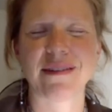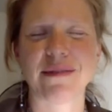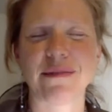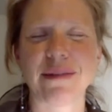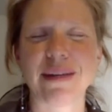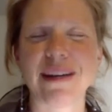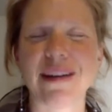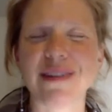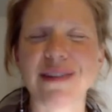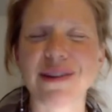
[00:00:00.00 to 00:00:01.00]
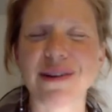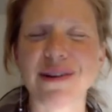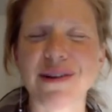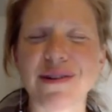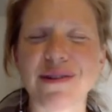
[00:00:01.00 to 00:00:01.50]
We can
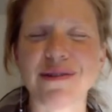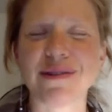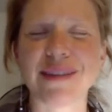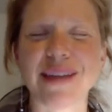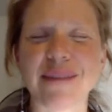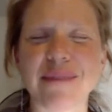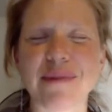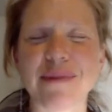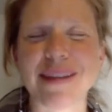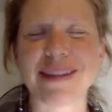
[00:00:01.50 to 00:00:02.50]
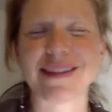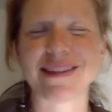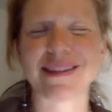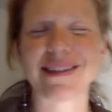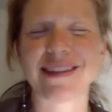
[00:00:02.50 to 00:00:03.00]
also take moments
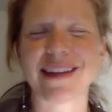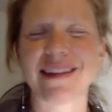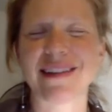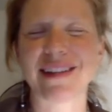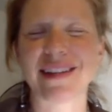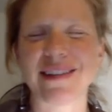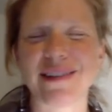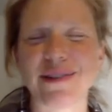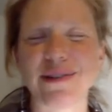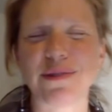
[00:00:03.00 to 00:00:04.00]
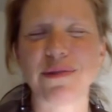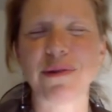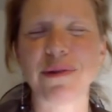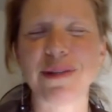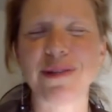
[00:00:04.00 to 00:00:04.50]
to settle into what
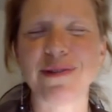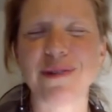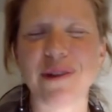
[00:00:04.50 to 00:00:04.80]
we do know.